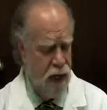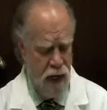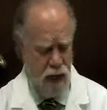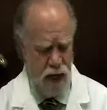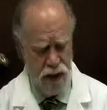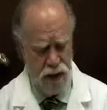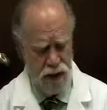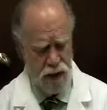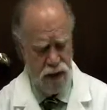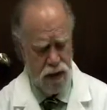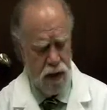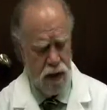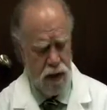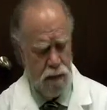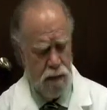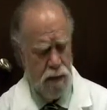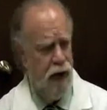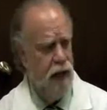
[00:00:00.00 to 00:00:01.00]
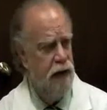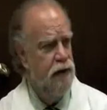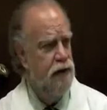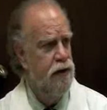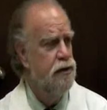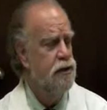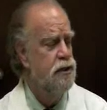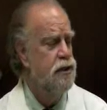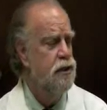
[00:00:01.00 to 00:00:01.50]
And it started to bother
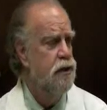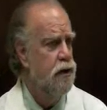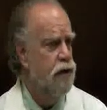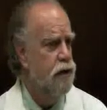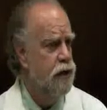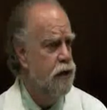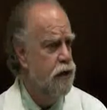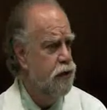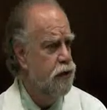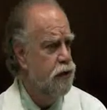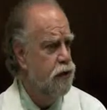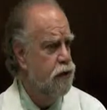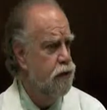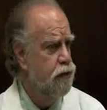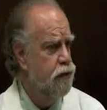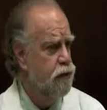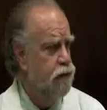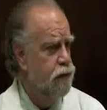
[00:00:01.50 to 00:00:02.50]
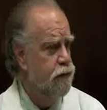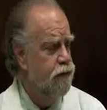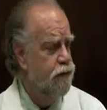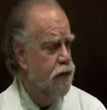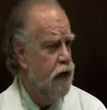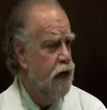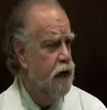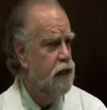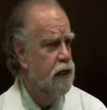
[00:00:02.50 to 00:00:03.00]
you so that you
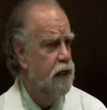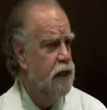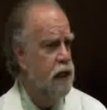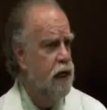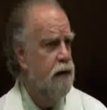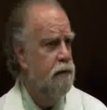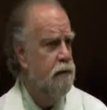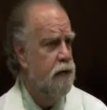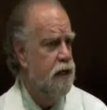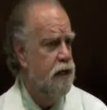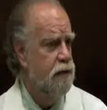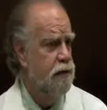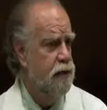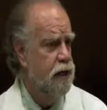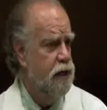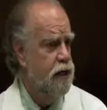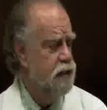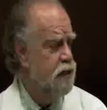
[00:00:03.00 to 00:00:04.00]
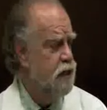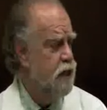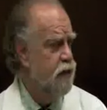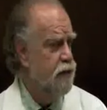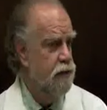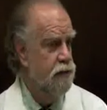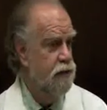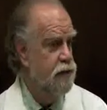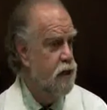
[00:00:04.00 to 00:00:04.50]
finally came in because
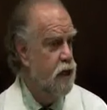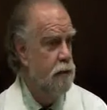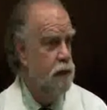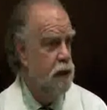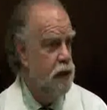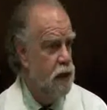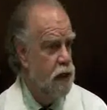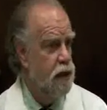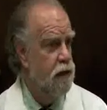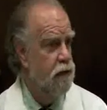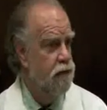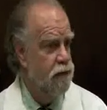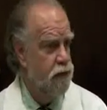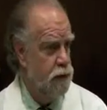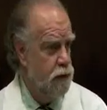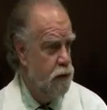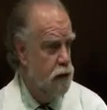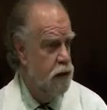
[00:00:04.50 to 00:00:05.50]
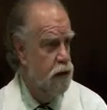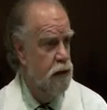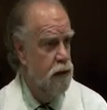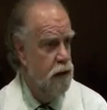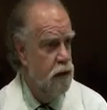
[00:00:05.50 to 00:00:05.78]
nothing was keeping it comfortable.